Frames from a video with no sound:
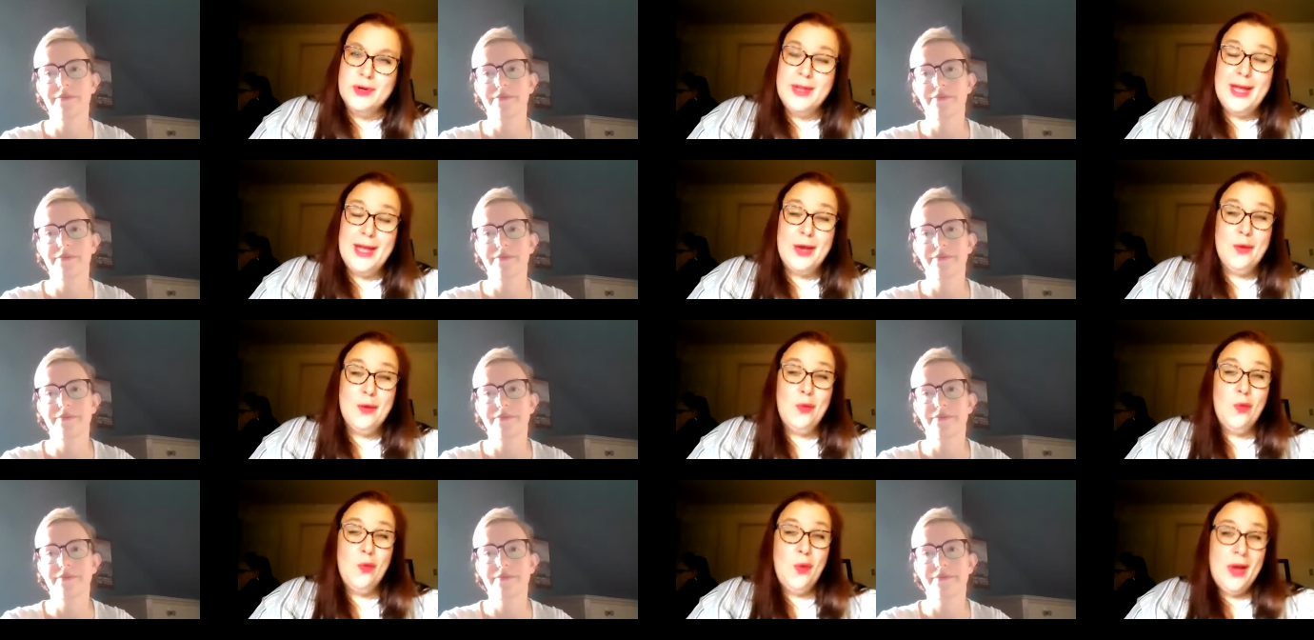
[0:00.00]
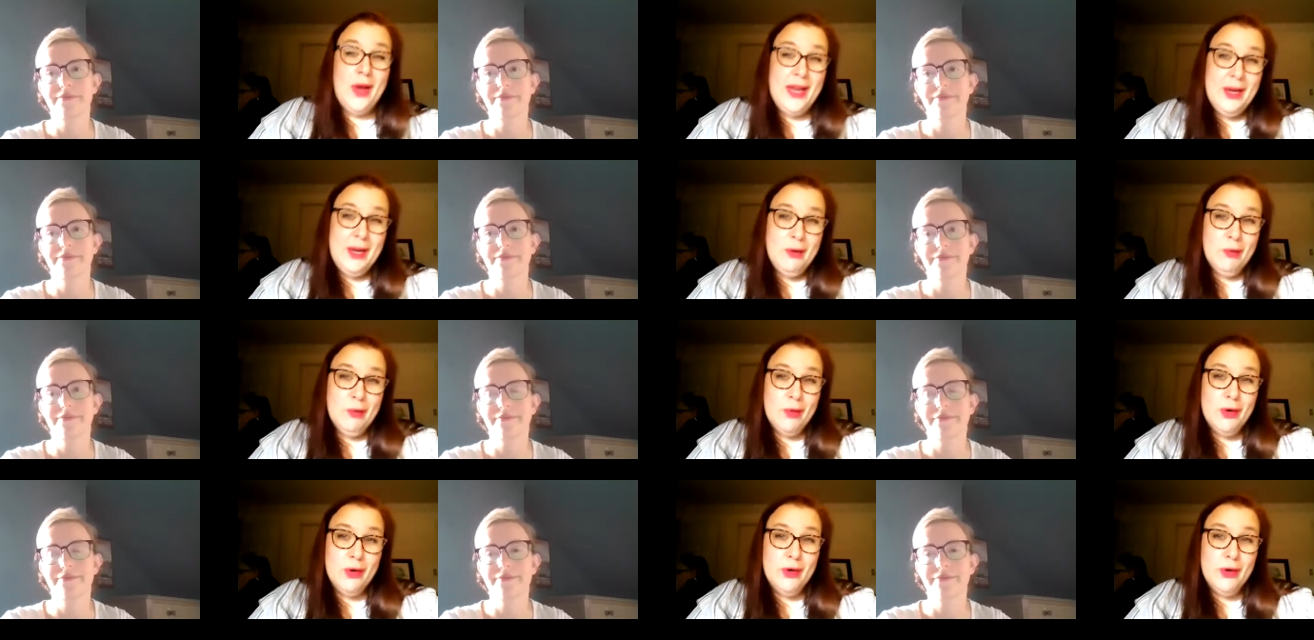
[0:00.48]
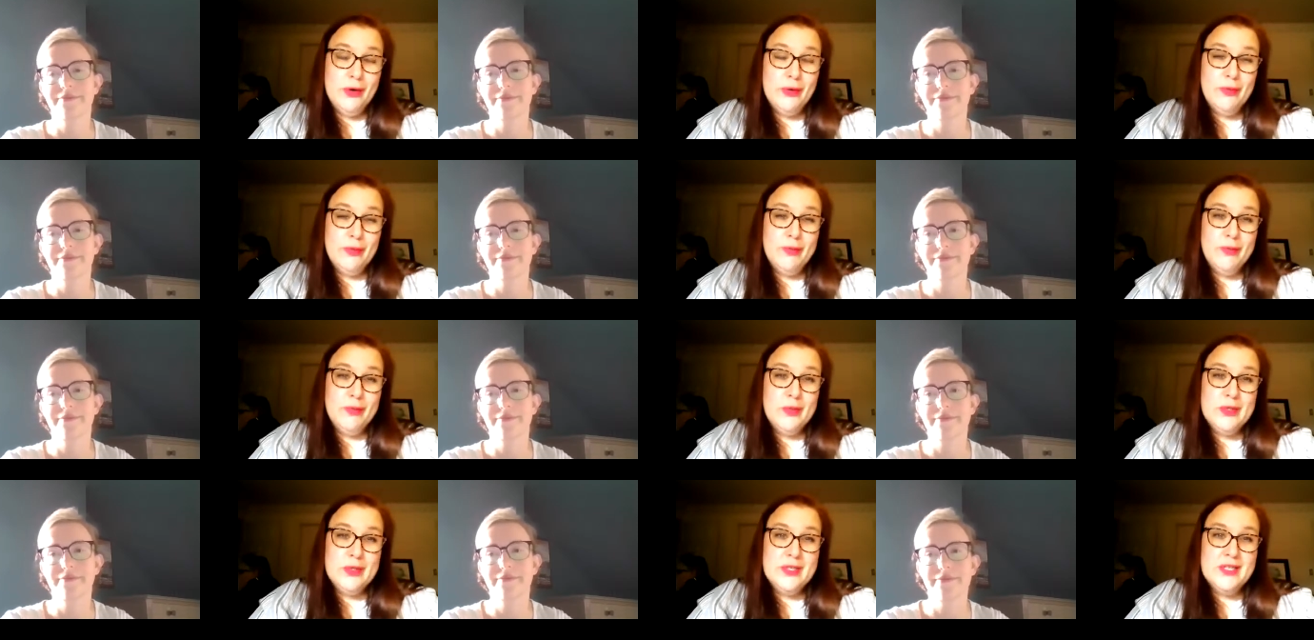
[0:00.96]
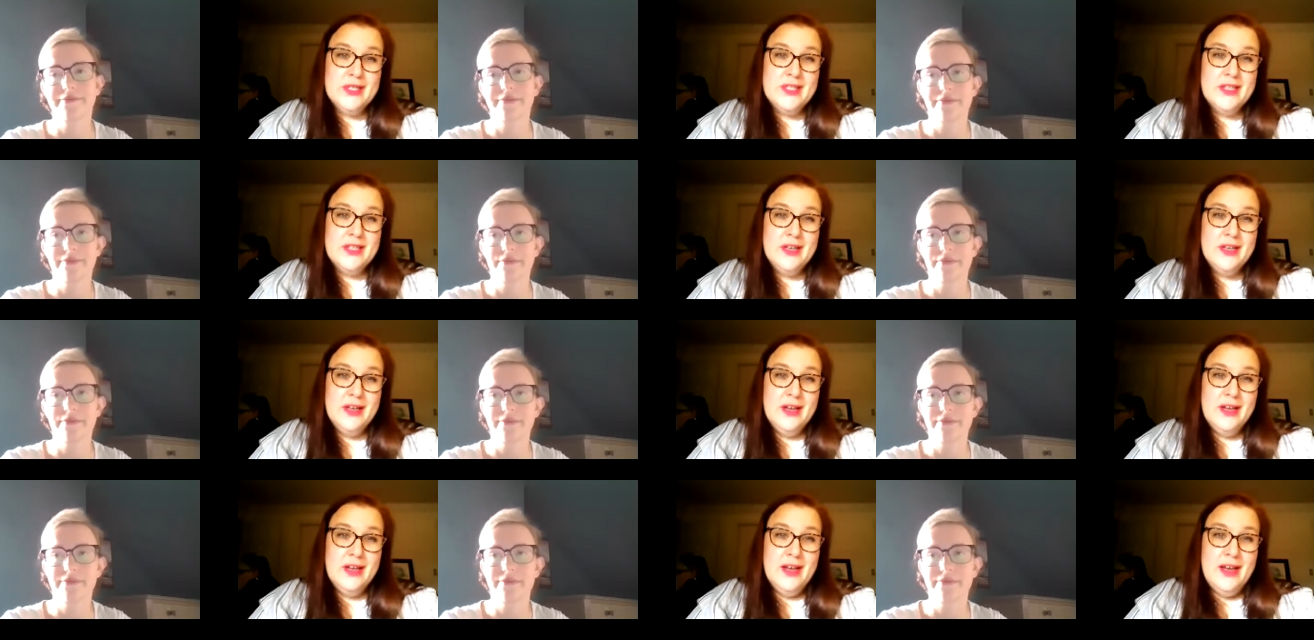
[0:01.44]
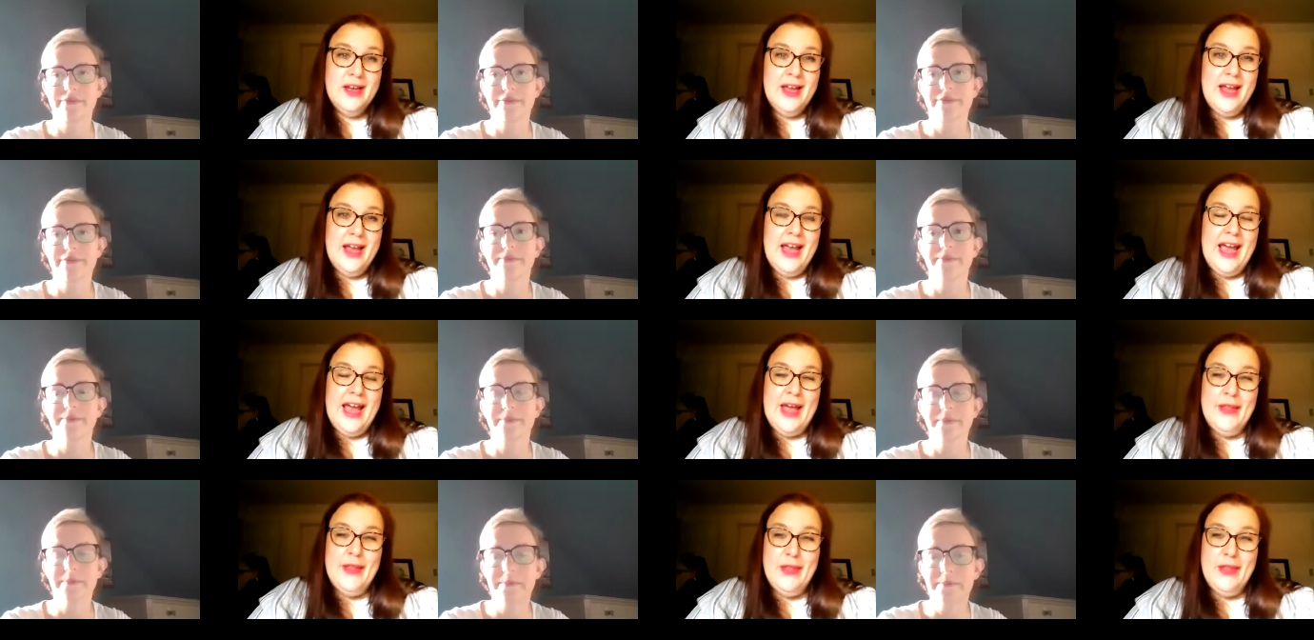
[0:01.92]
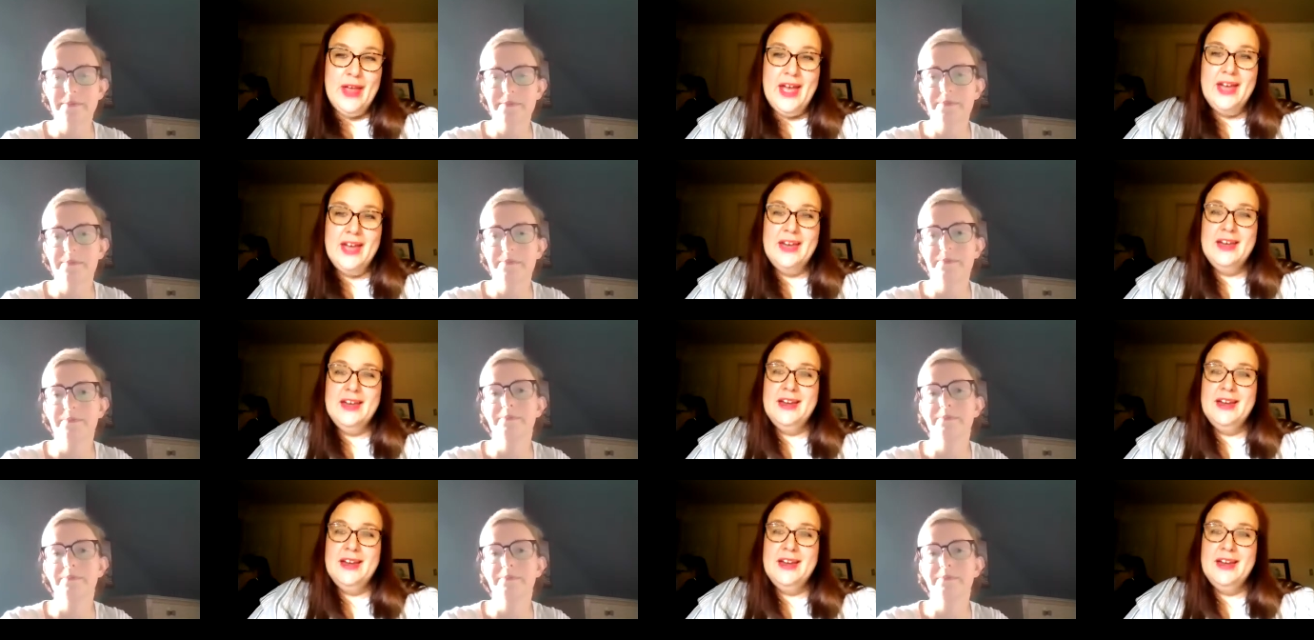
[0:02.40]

Speaker 1: like weight rooms, and that,